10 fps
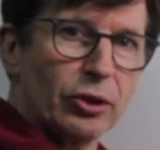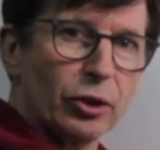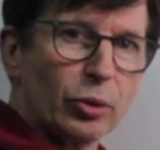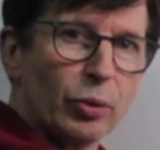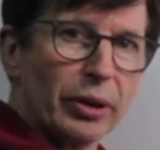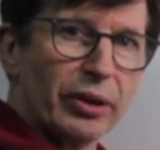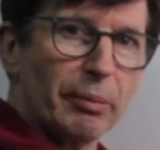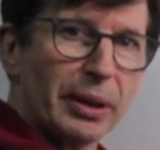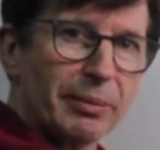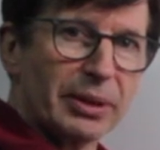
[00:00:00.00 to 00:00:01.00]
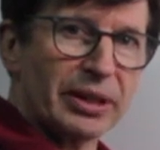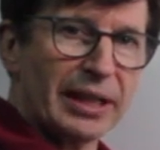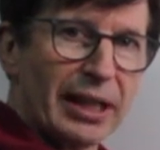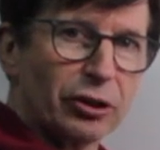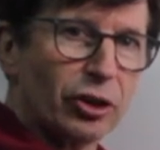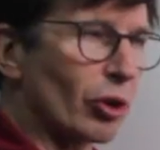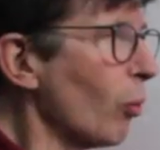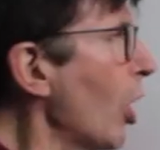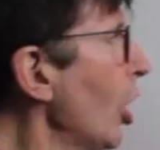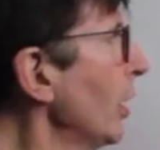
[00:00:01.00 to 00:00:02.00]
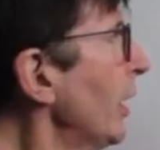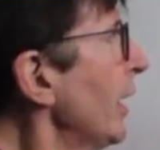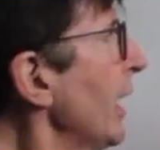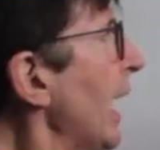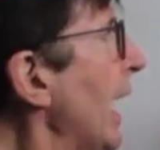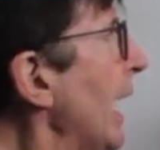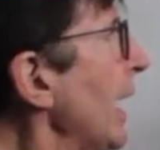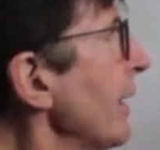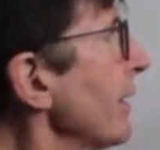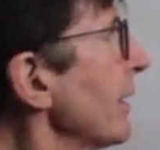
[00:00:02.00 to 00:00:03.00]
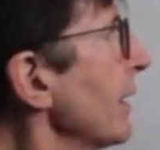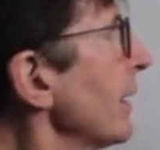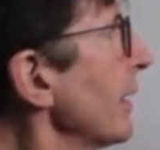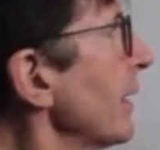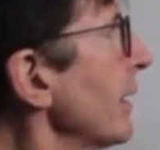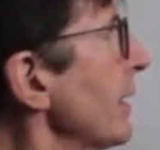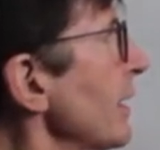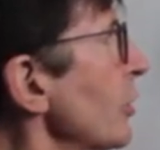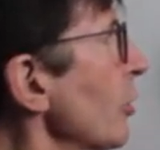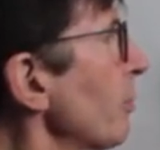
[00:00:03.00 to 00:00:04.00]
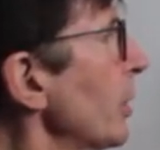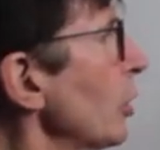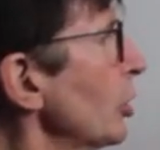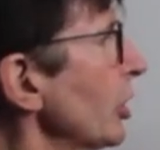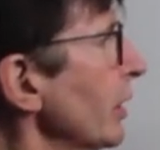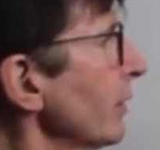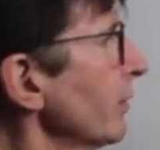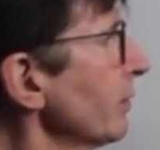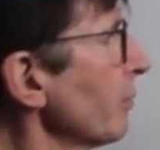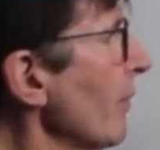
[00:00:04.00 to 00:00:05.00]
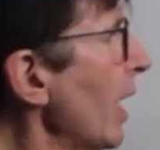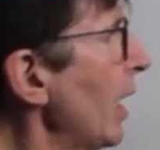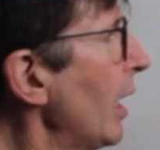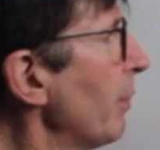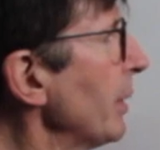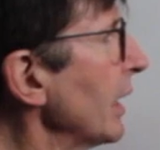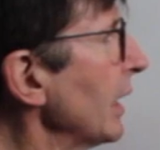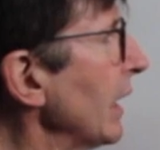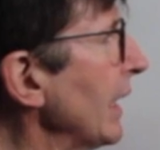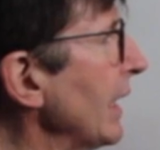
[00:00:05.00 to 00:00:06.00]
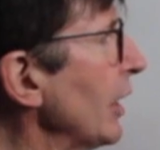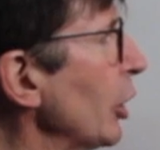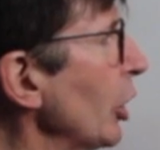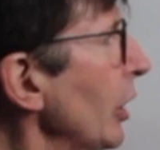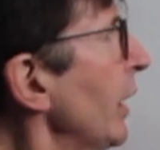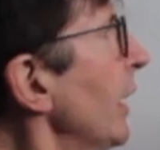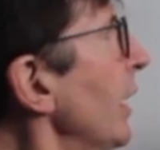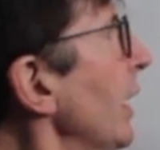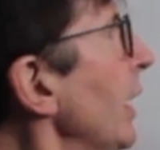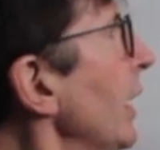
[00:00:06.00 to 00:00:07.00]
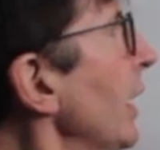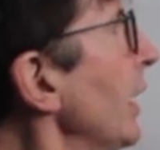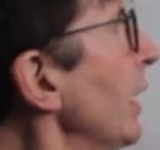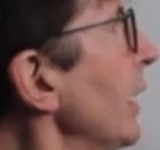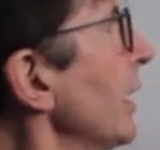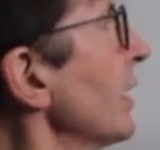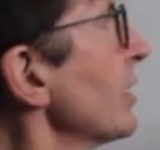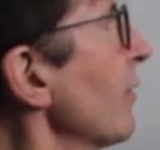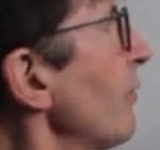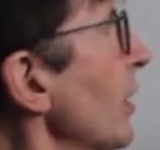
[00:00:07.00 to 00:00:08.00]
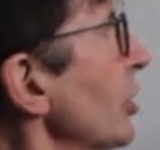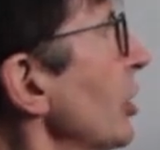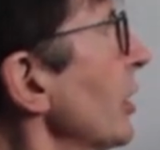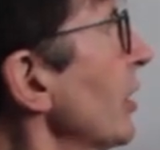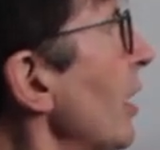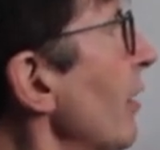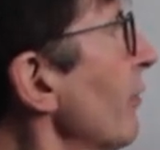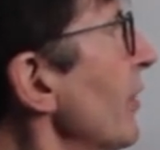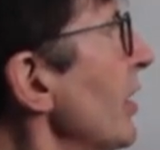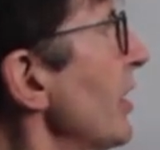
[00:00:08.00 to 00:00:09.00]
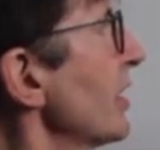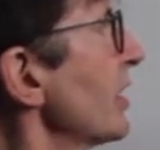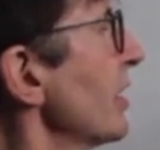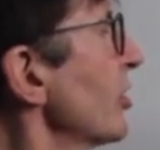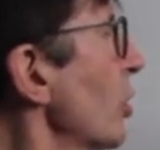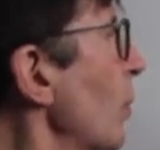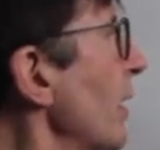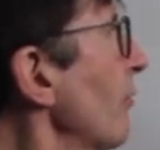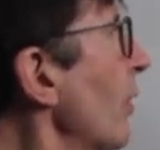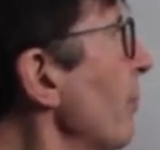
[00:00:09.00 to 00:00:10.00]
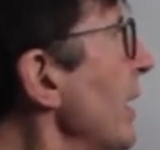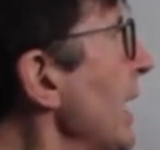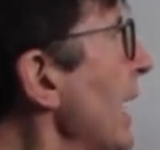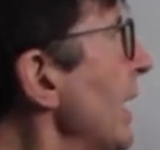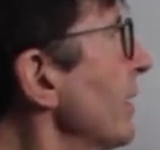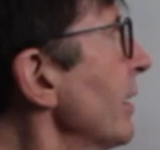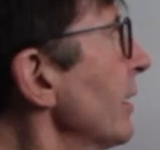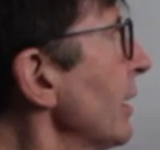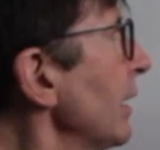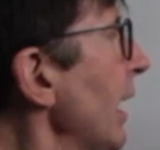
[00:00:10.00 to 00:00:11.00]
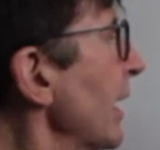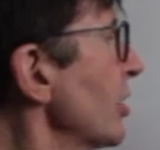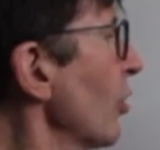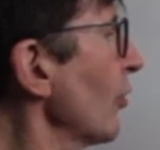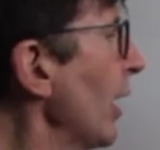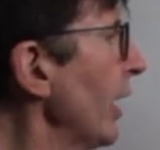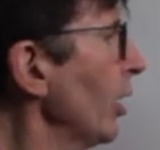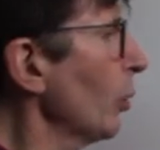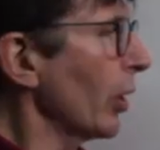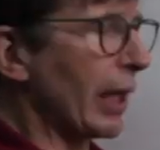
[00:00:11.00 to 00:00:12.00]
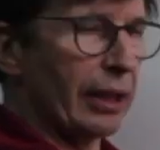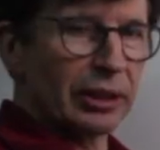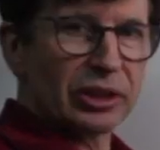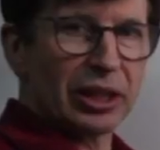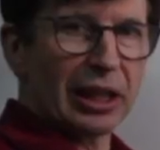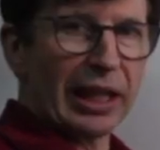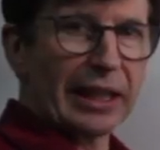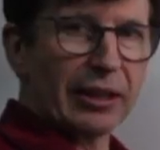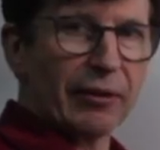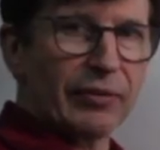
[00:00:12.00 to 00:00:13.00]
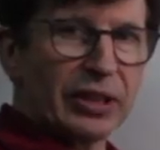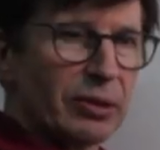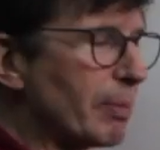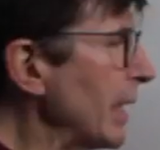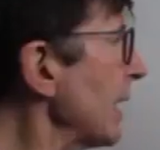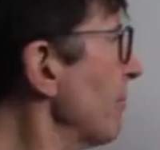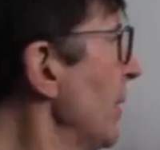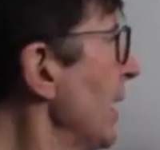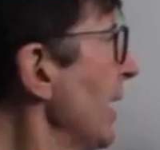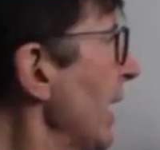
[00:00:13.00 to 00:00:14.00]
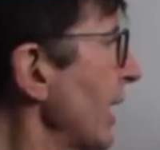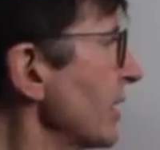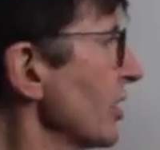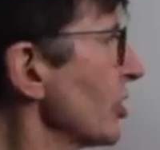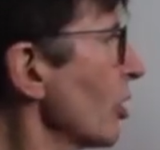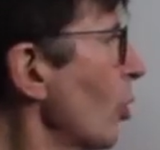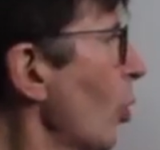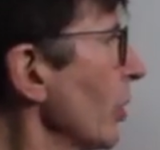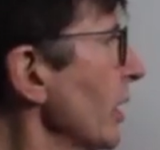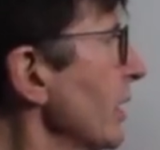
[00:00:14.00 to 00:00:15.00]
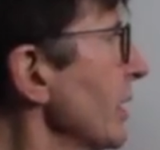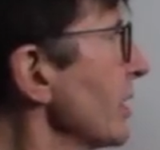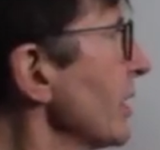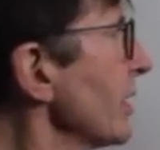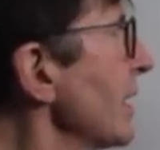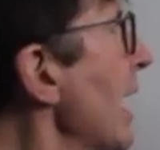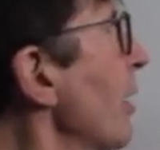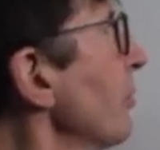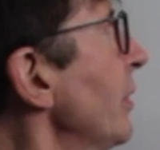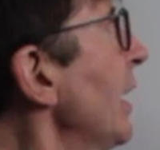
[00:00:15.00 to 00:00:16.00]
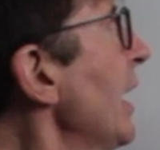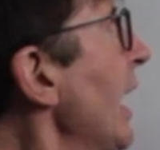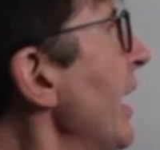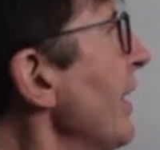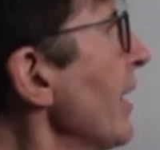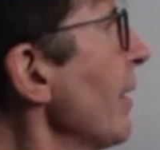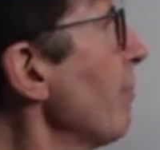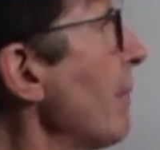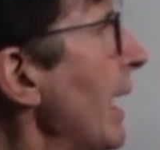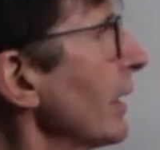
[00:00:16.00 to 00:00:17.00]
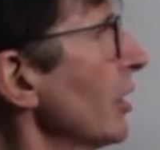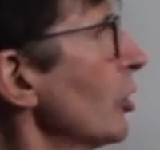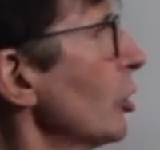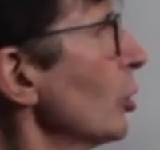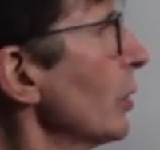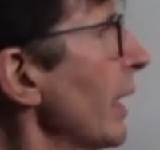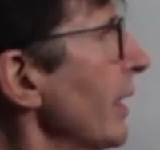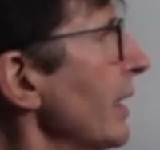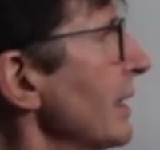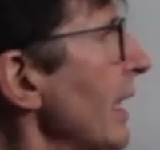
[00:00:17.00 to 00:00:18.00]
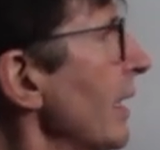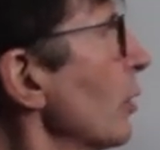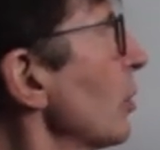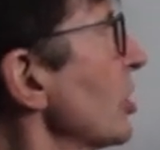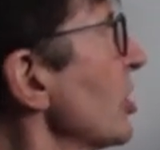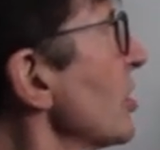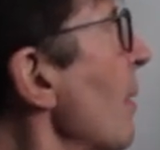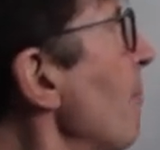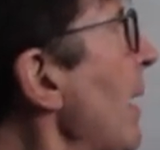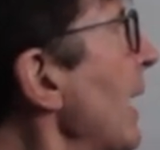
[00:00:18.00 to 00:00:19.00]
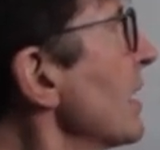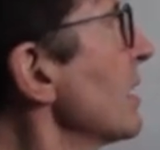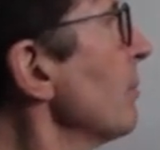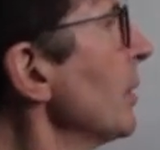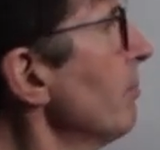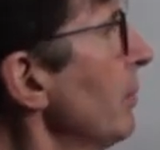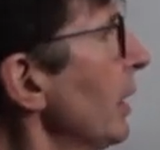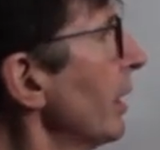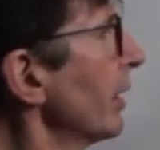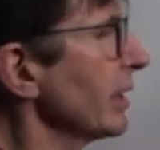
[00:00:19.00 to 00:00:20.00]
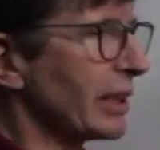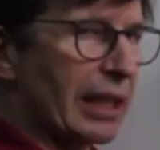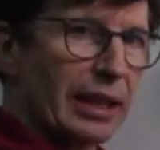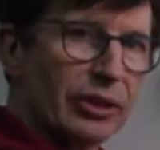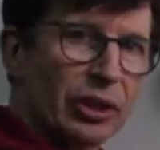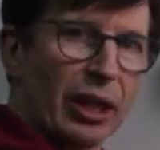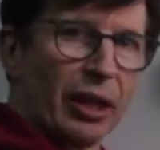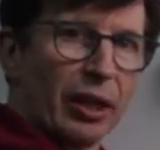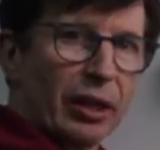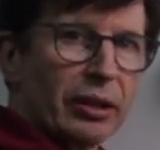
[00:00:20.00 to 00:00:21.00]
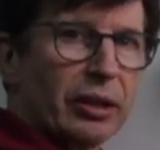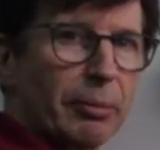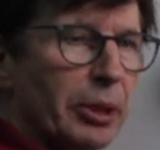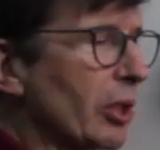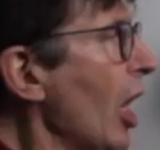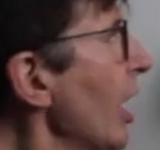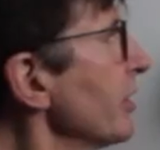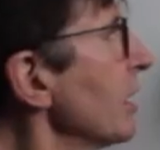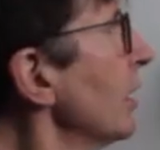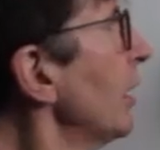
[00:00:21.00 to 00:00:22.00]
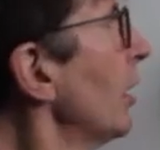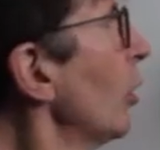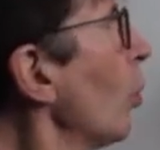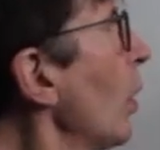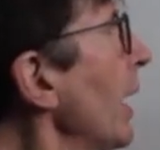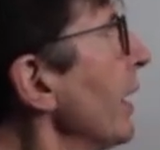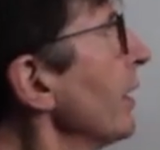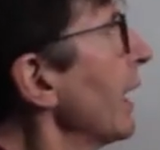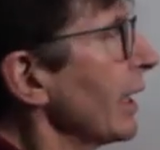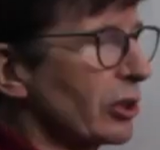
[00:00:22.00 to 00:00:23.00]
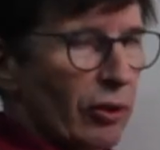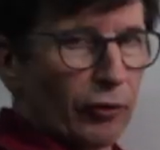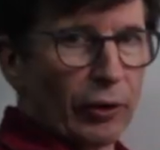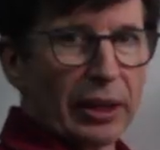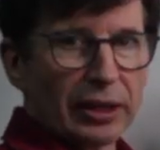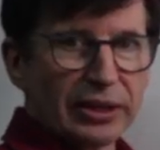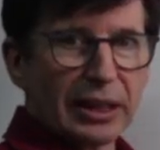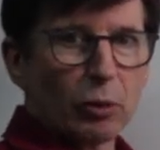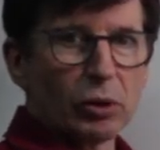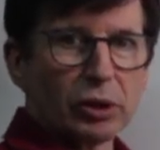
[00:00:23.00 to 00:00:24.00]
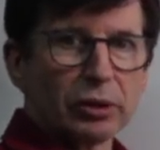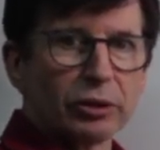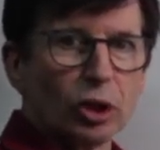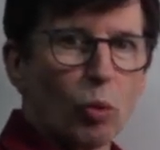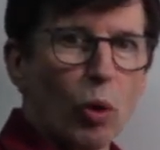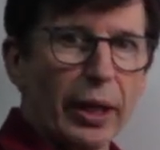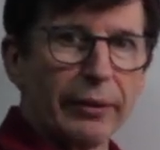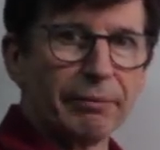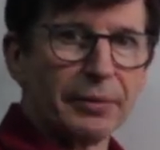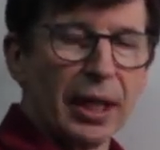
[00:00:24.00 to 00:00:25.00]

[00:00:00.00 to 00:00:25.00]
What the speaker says: to where the beam is attached to the wall, and the distribution being linear is a function of the distance away from the end, x over L, where L is the length of this beam, x is the coordinate distance down, and then the magnitude at this end, which is the maximum, this case W naught, when x over L is equal to 1.